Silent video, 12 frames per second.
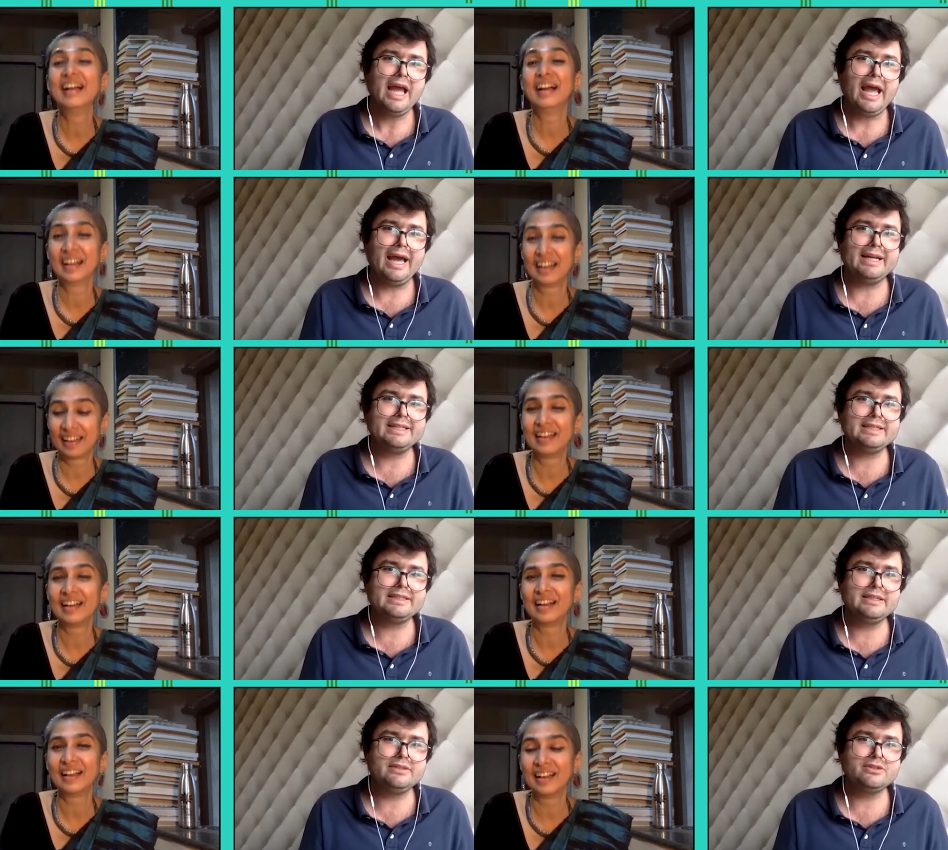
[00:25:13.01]

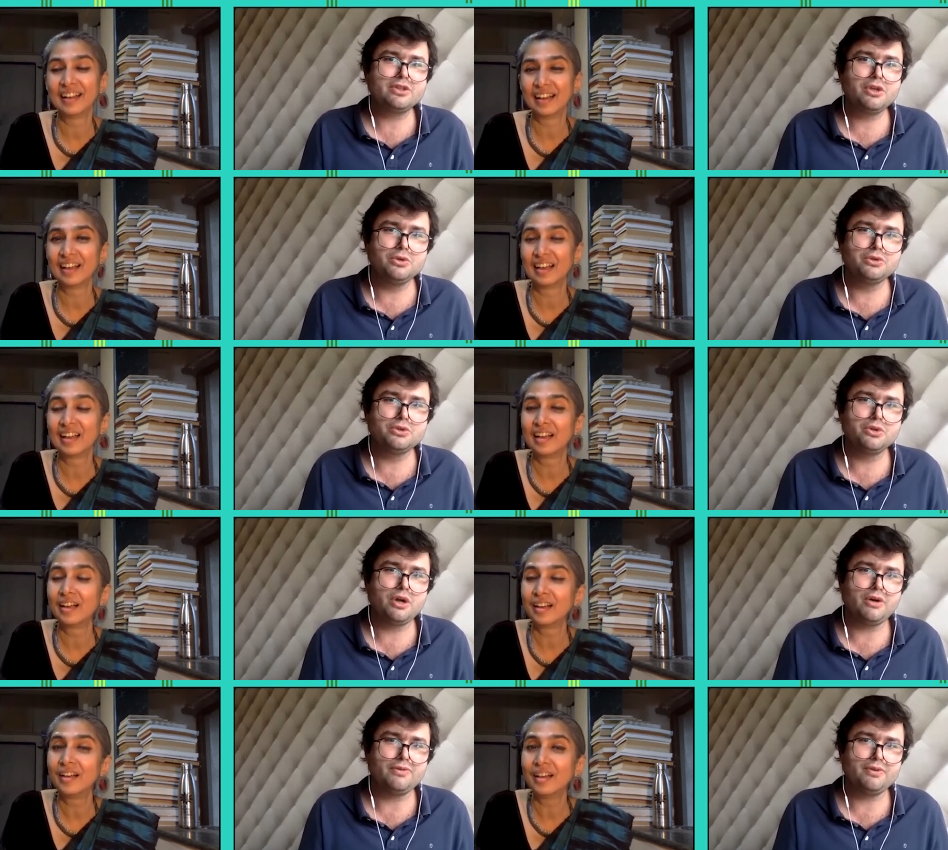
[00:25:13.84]
Speaker 1: And this culture
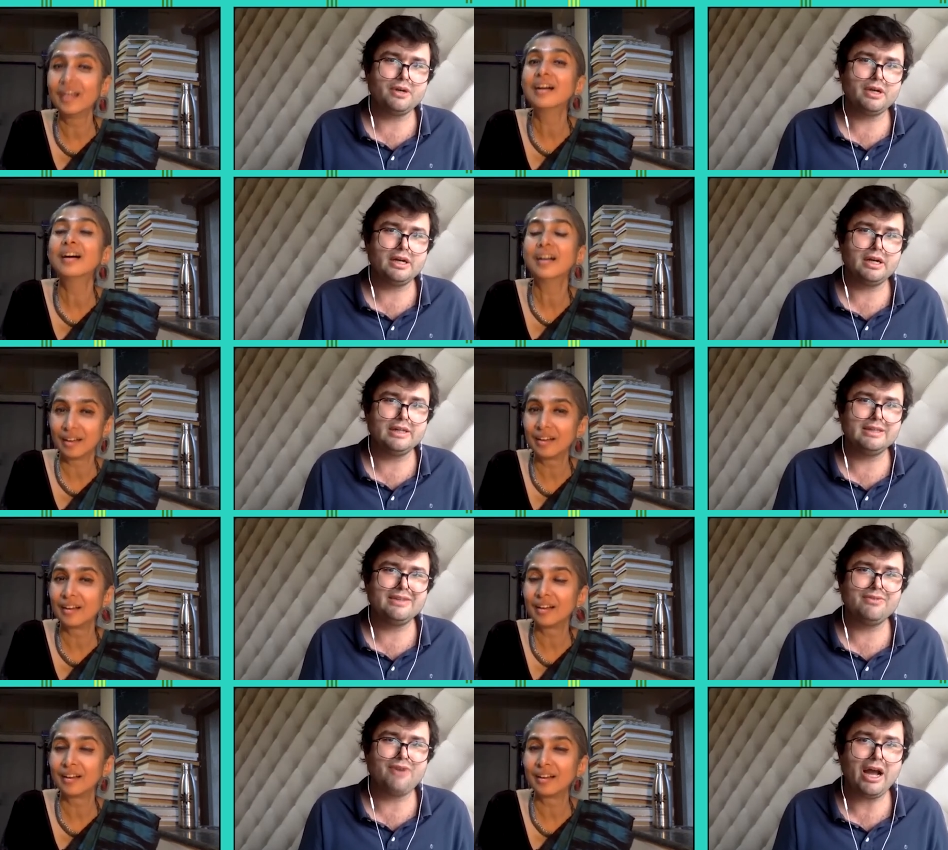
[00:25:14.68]
of uh,
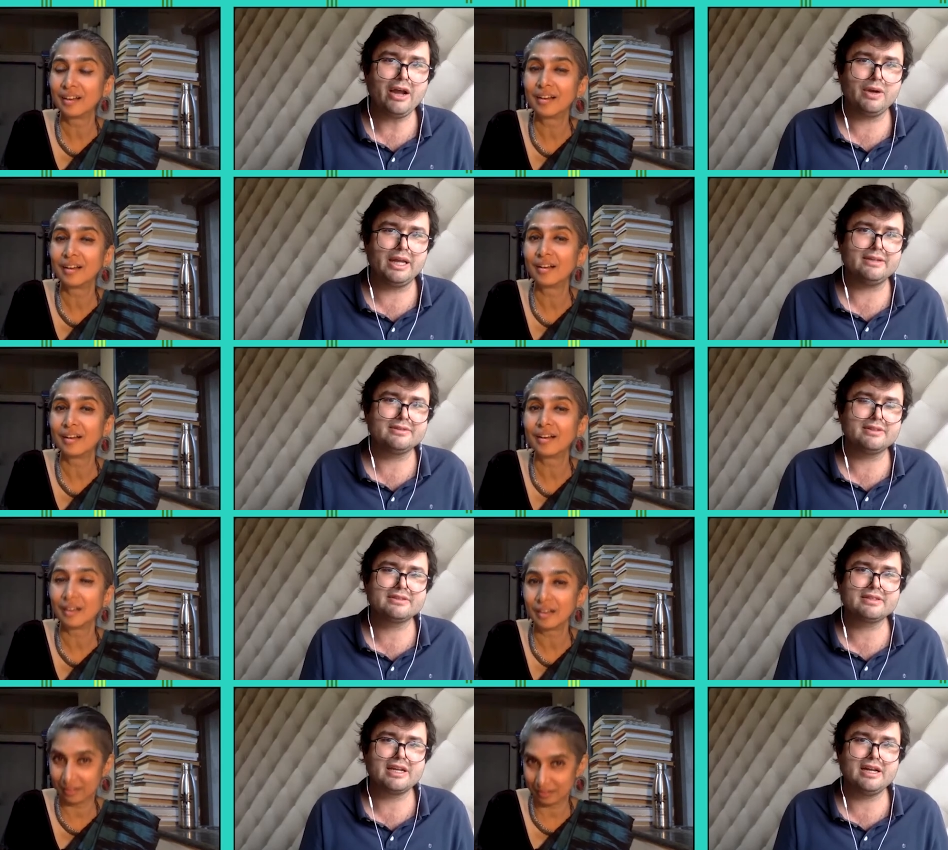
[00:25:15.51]
the violence,
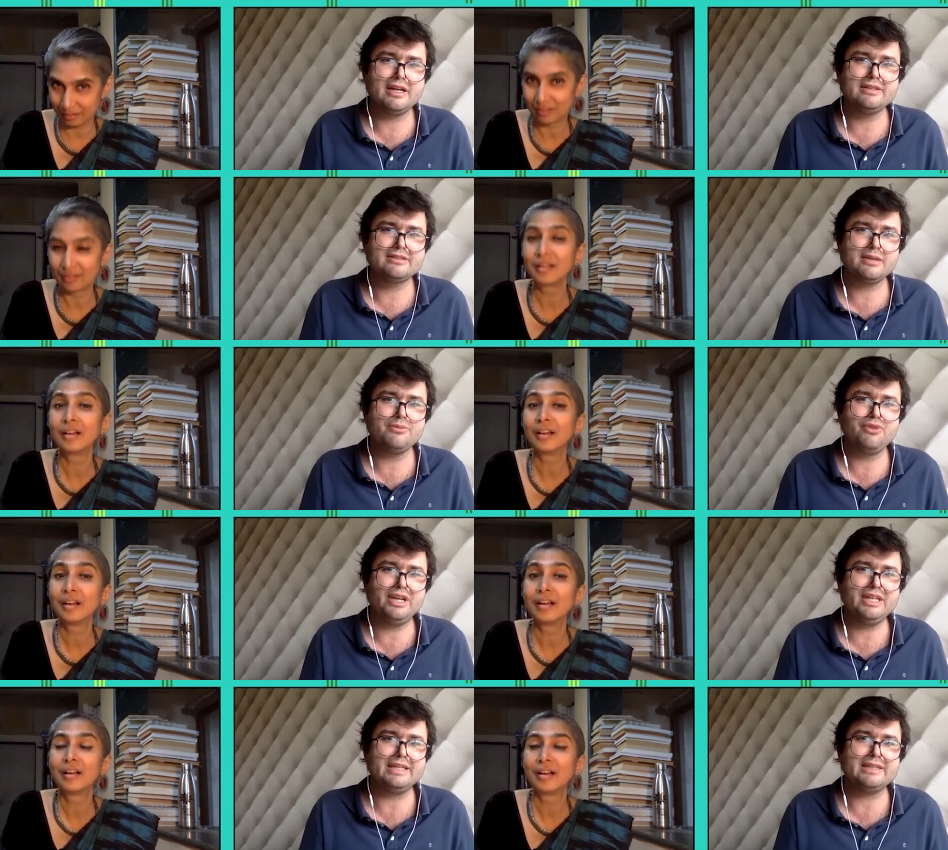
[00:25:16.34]
it's, it's
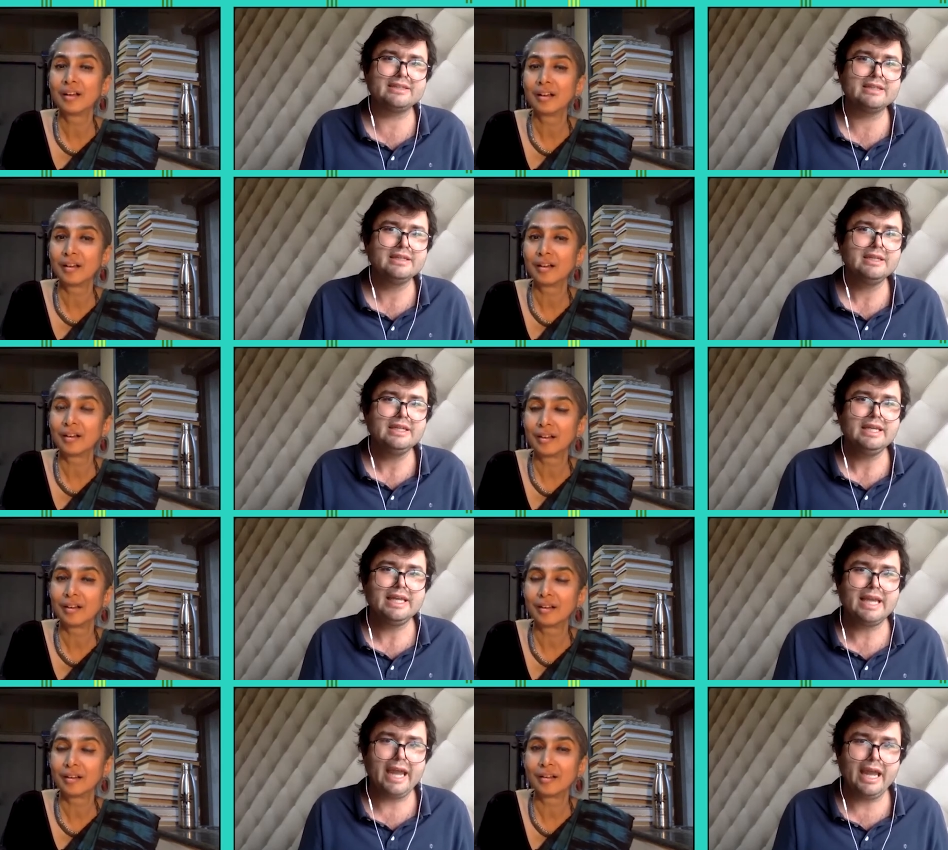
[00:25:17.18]
something that
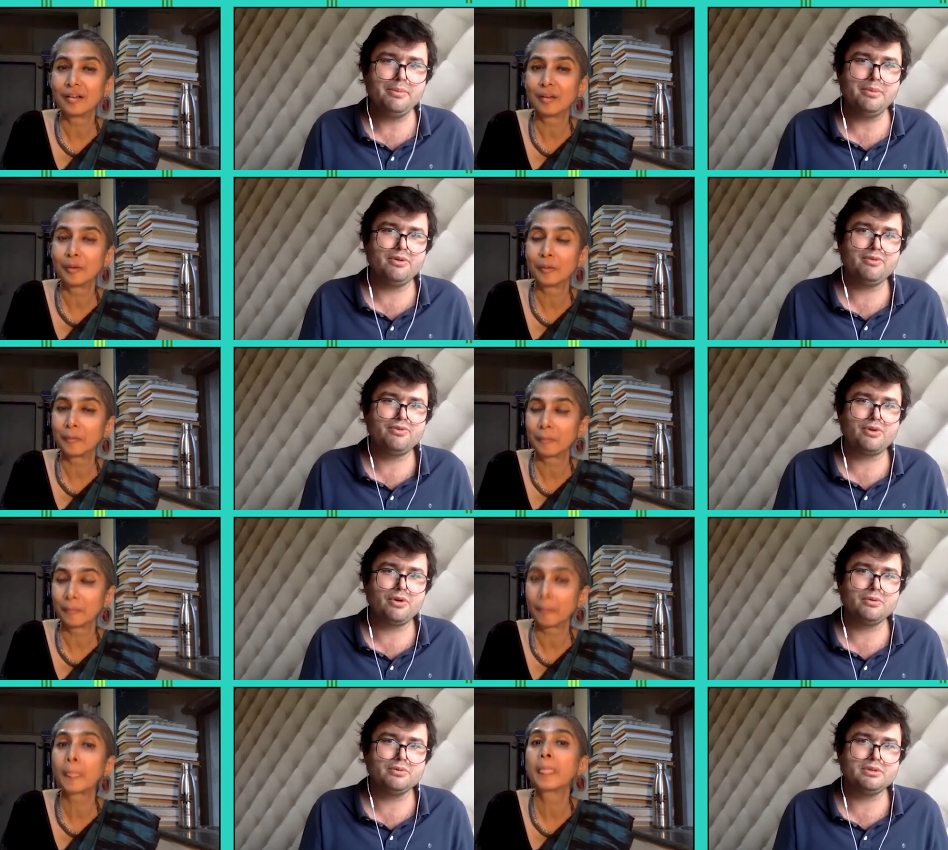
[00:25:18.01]
came
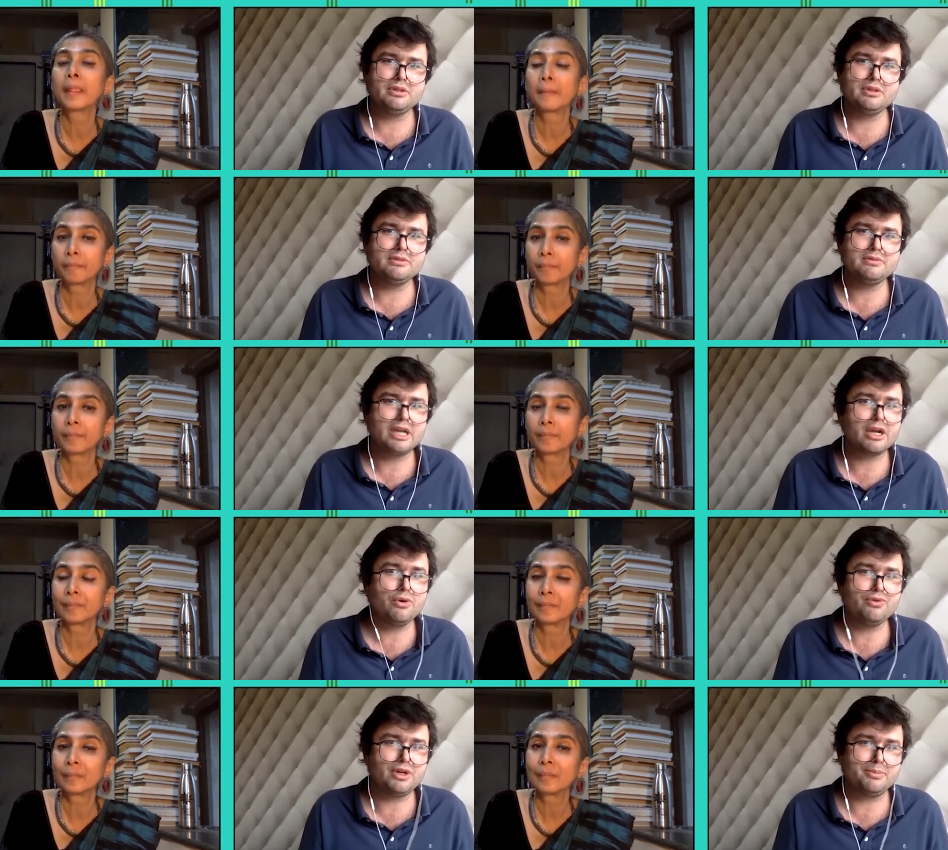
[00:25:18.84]
from the
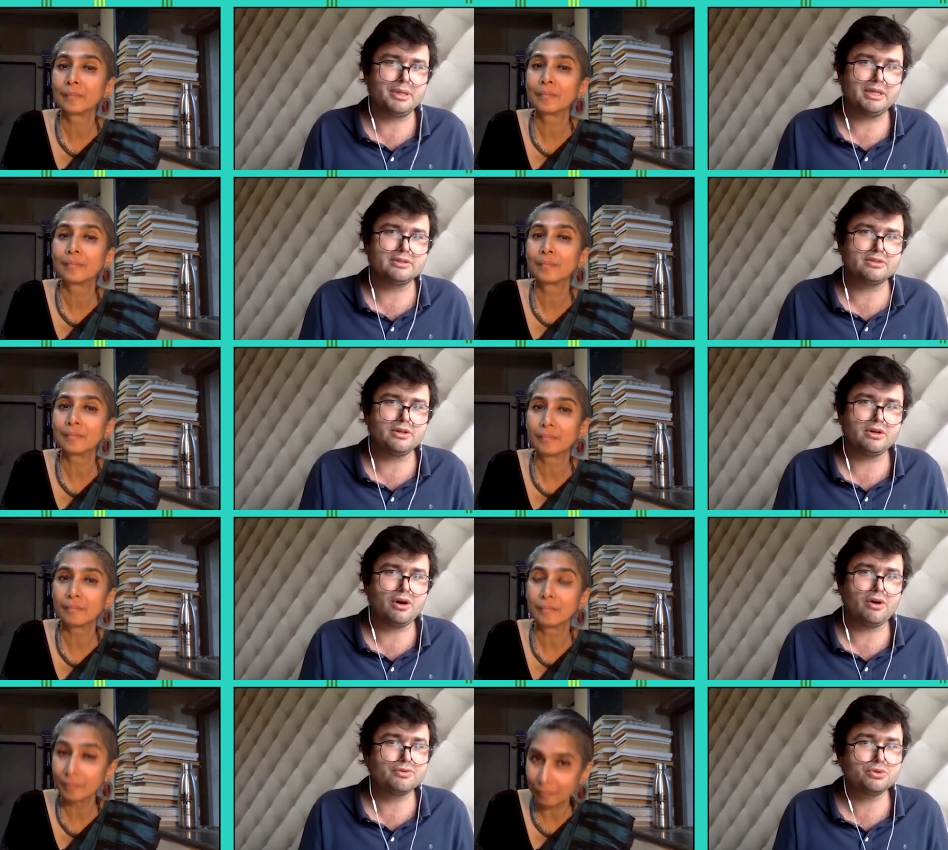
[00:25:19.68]
government
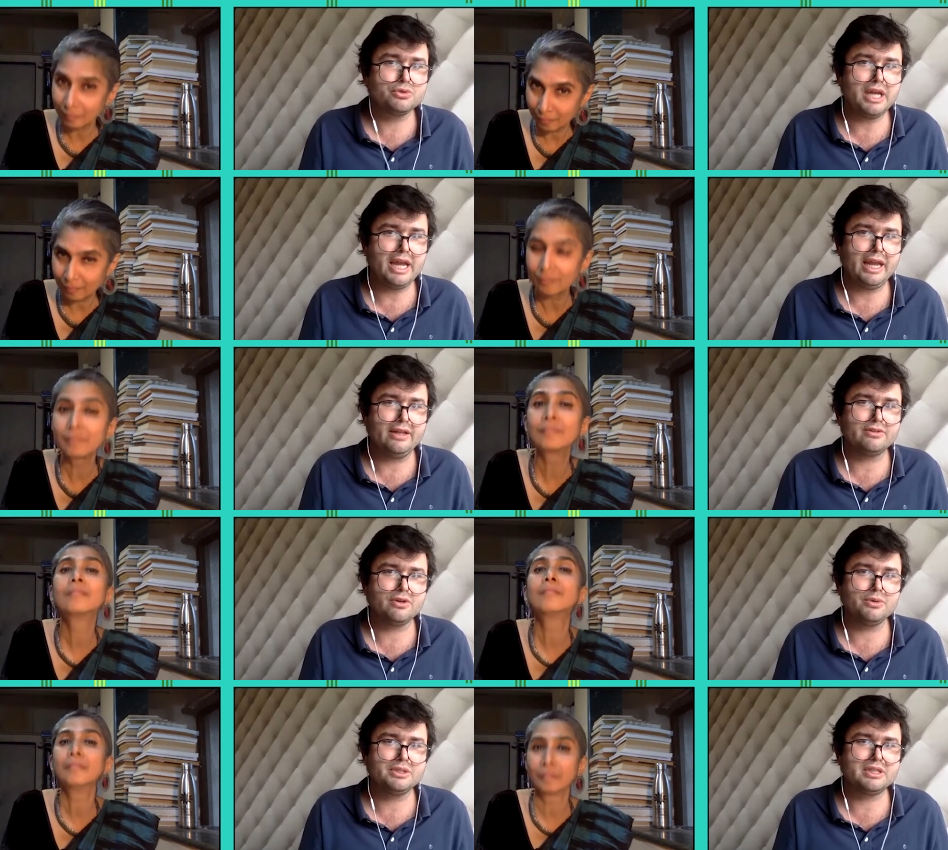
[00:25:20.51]
of today.
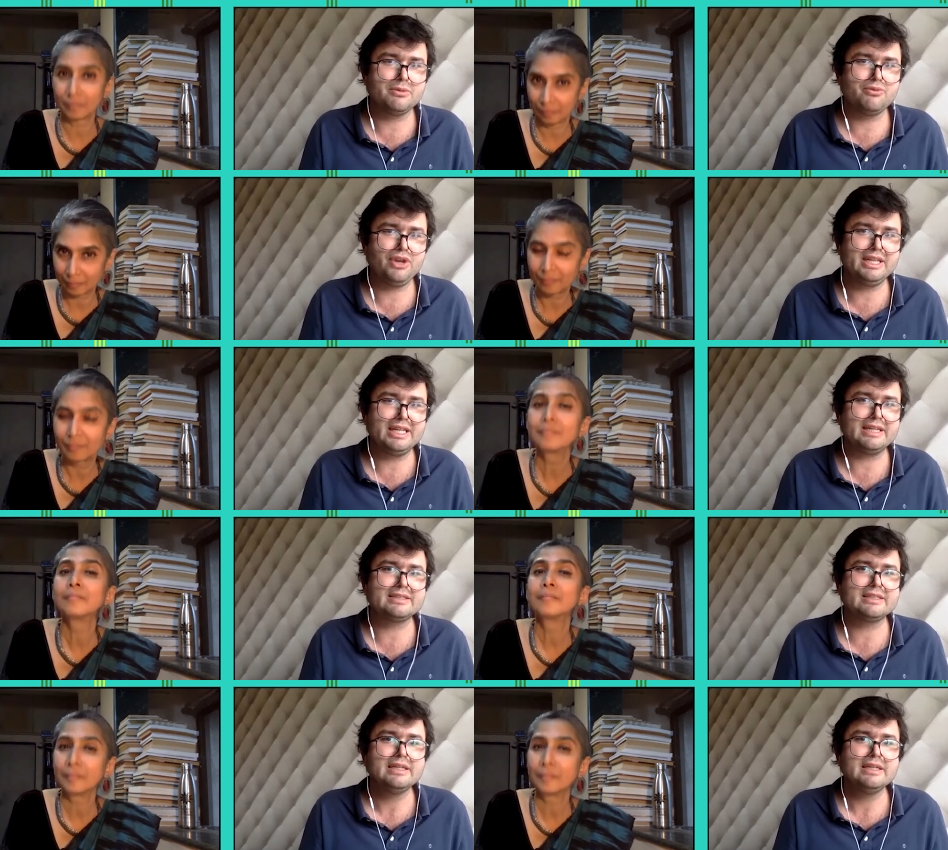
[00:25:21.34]
So it's something that